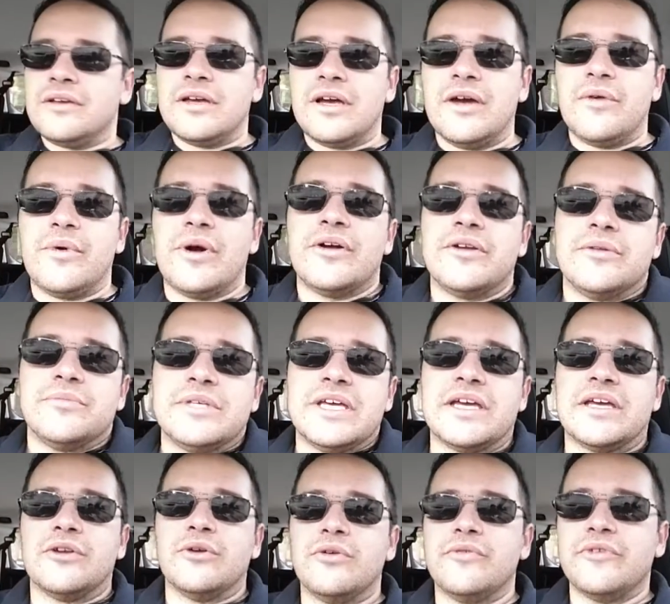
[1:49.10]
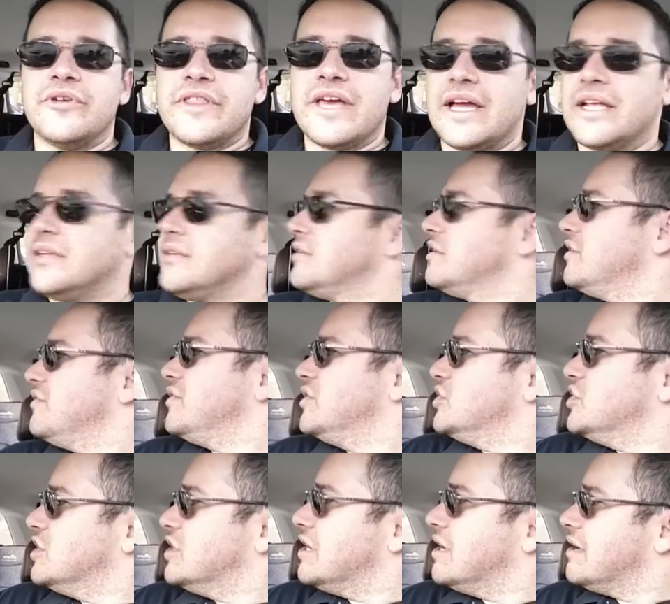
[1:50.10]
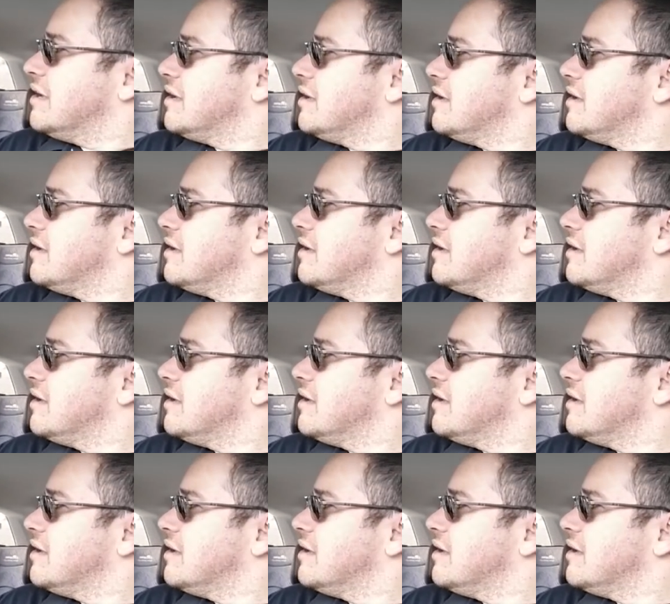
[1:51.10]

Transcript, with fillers: I wound up taking over that division.